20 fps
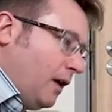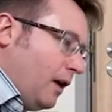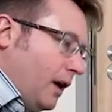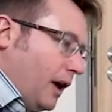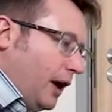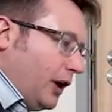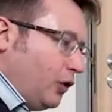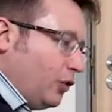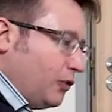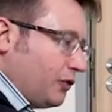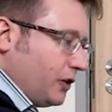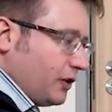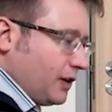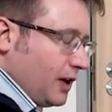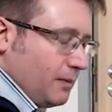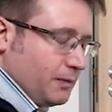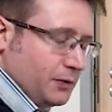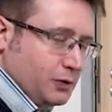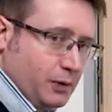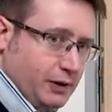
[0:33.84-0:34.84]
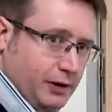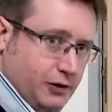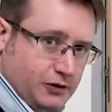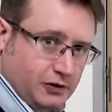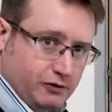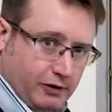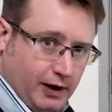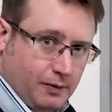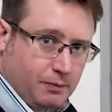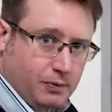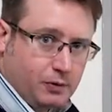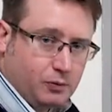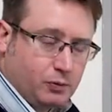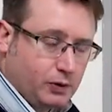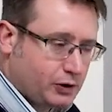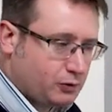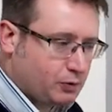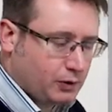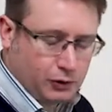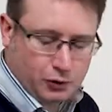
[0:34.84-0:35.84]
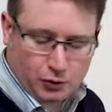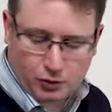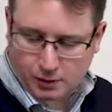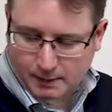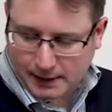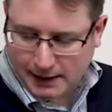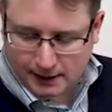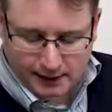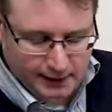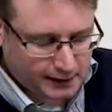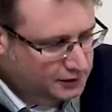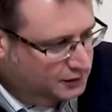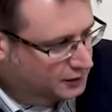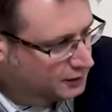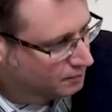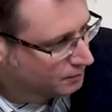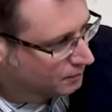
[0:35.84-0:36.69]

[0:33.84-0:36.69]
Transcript: It also comes with a strap, which we'll talk about later,